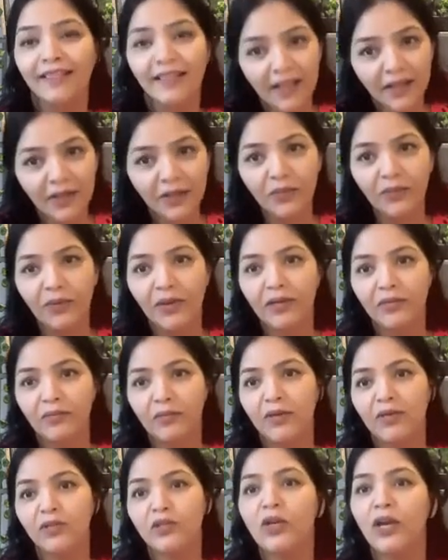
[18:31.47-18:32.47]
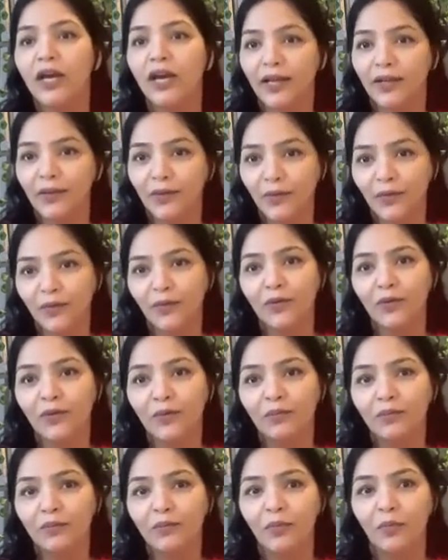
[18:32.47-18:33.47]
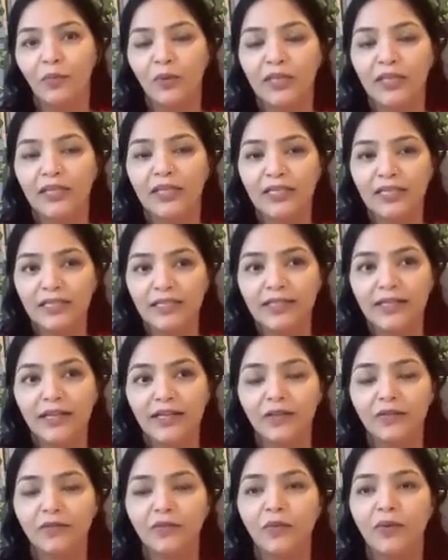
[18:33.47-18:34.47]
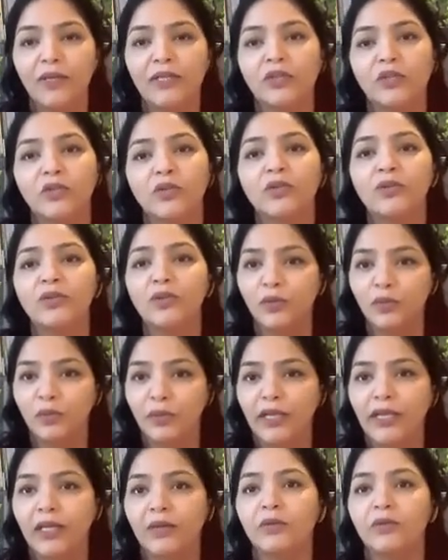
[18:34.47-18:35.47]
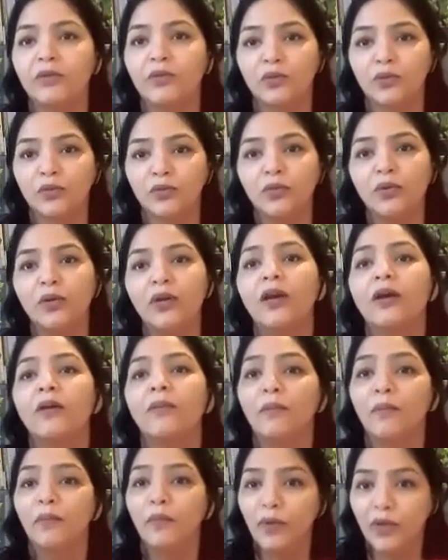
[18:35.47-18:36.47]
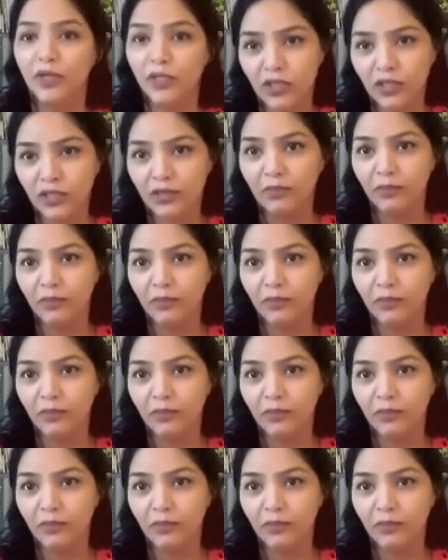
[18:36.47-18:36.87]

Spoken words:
Thank you very much. I hope with these kind of questions, you'll be able to brush